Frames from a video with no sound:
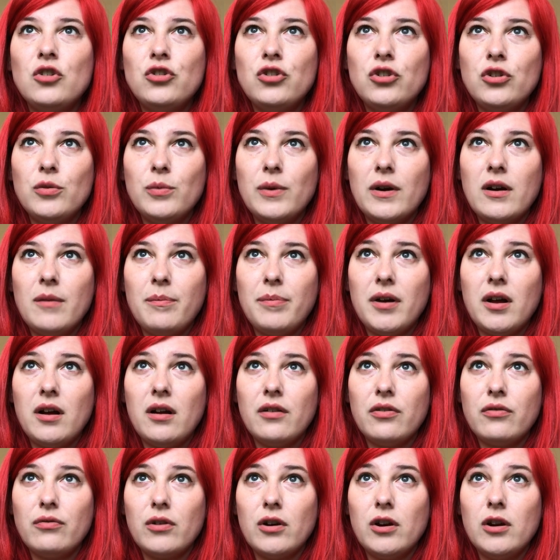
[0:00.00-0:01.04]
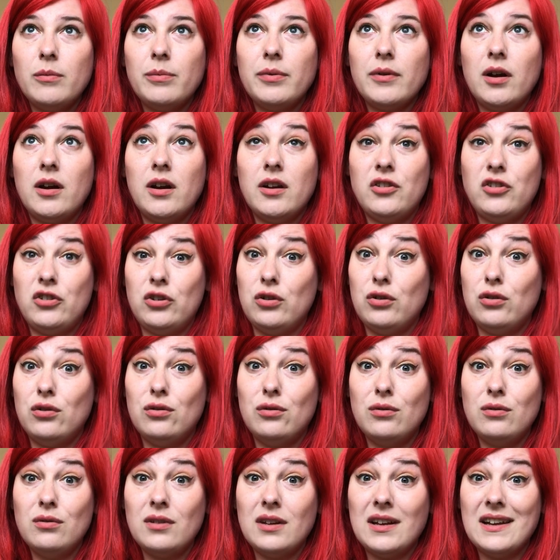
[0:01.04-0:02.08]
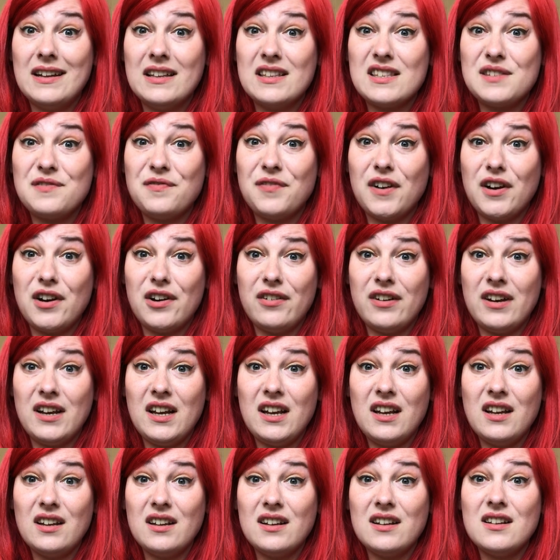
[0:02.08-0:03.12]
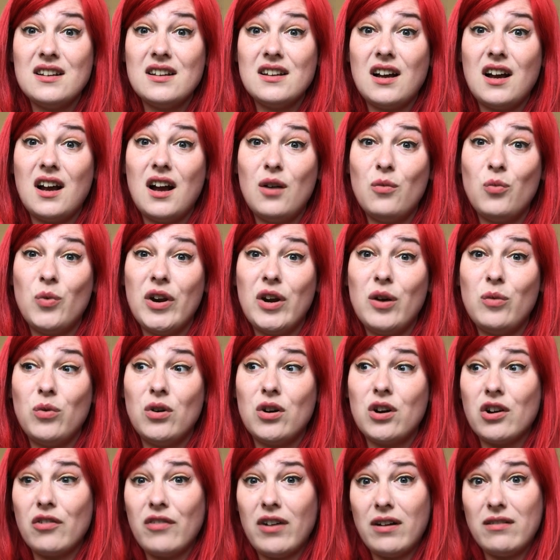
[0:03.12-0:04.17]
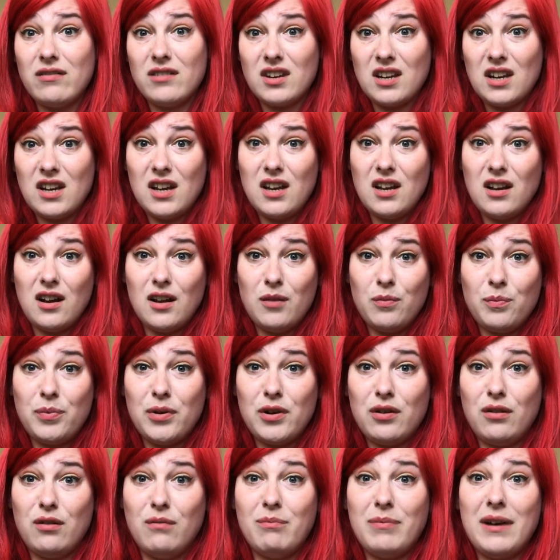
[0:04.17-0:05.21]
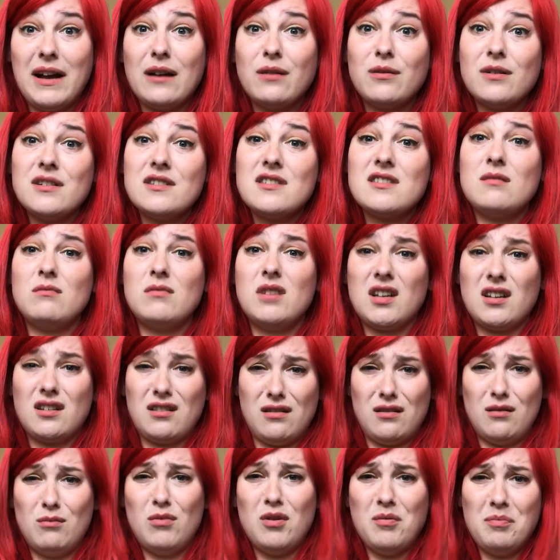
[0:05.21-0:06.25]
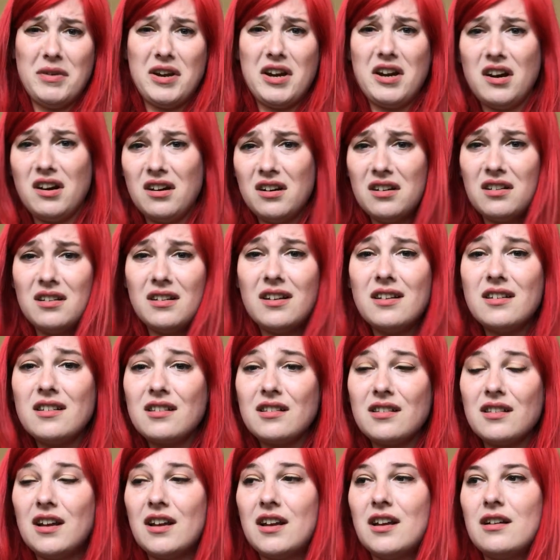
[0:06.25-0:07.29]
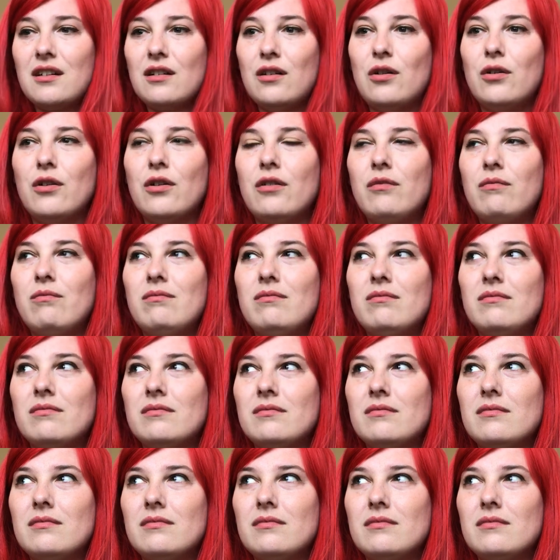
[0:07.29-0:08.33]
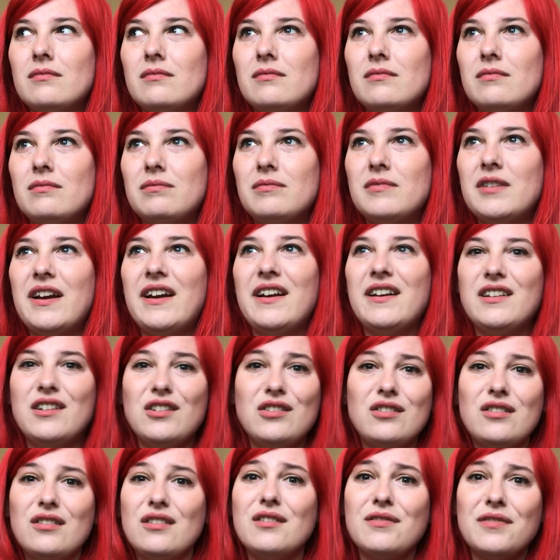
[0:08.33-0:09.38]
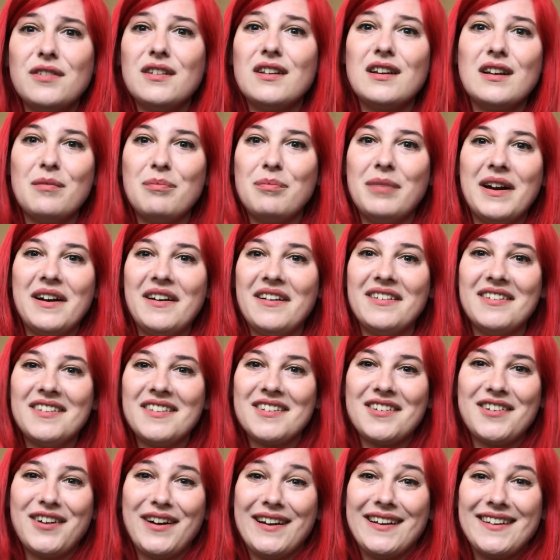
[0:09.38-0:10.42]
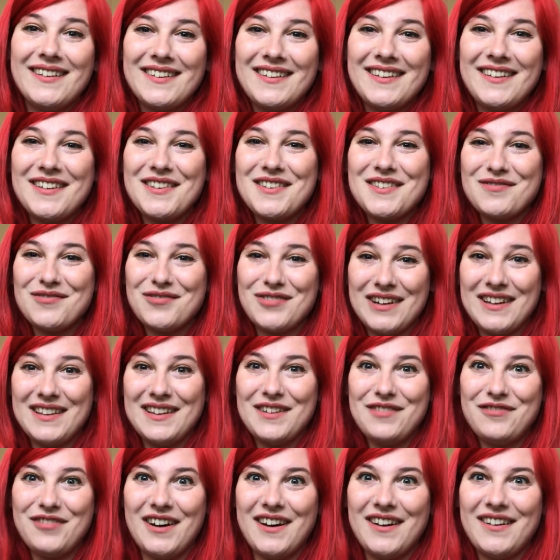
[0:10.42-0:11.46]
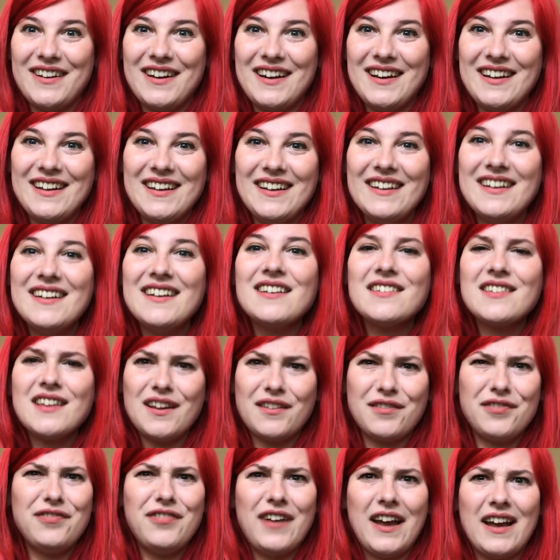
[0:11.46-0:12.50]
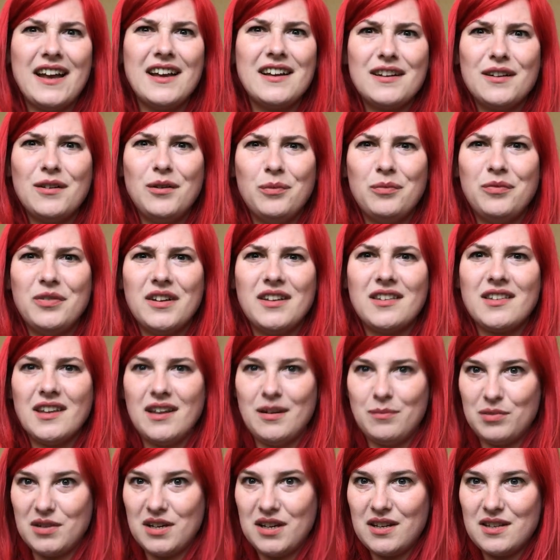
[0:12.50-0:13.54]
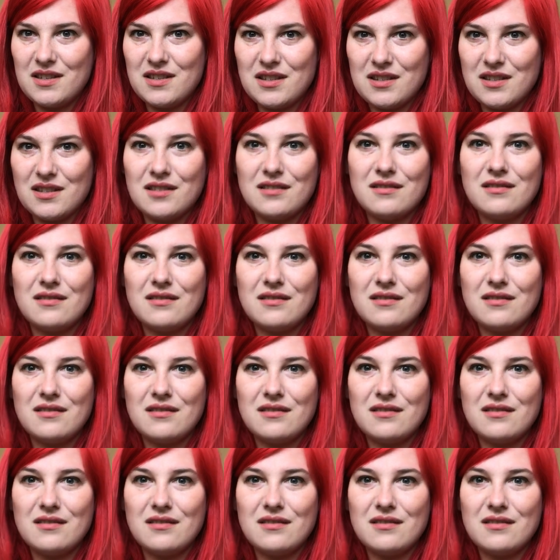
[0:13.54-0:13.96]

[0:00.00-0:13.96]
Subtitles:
Do you wear a bathrobe? I do. It's furry. When I walk around in it, I put it on backwards and like I'm a bear. It's like, or yeah, you do. You feel like a bear. It's great. It's really furry. It's like fake, obviously, but it's